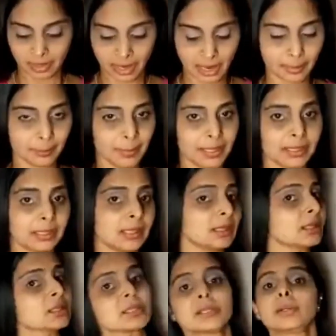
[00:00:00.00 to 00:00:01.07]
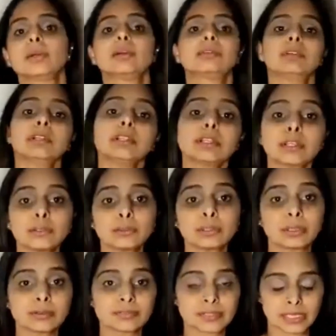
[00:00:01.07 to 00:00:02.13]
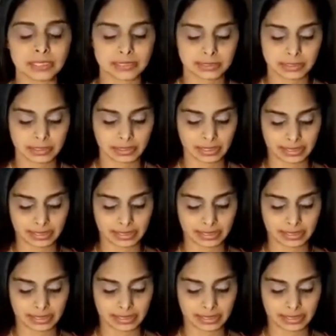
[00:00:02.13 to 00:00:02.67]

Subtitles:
I'm making into a really cute gift idea.